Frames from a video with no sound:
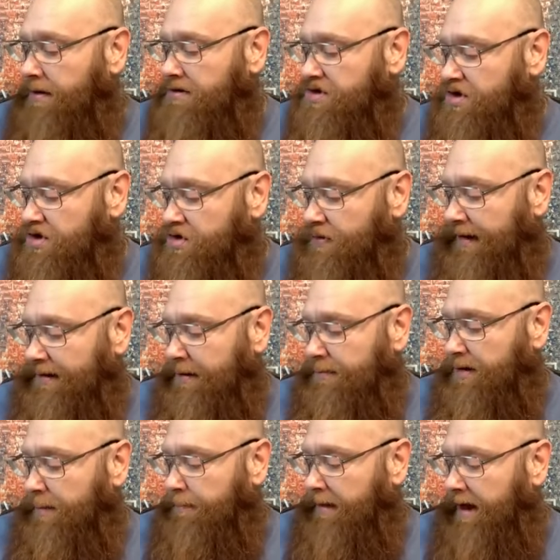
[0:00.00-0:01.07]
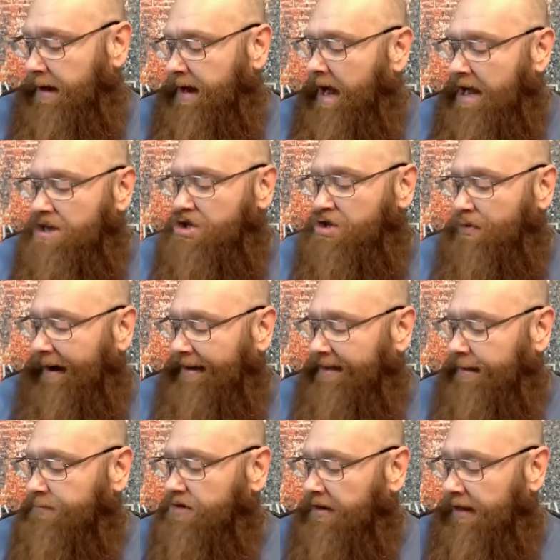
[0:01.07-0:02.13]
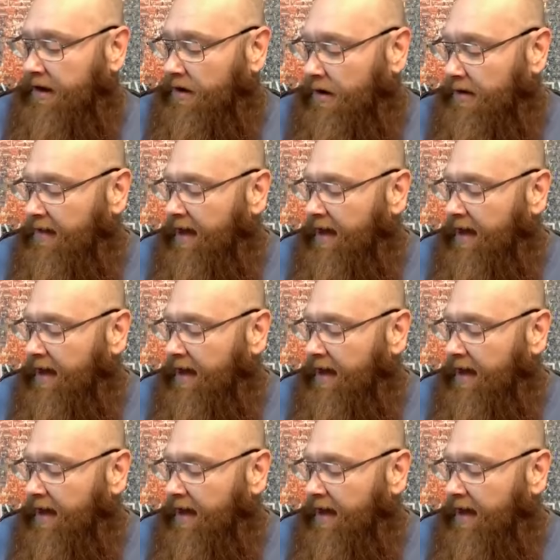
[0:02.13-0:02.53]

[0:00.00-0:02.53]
to strike them to blood, strike them to the earth,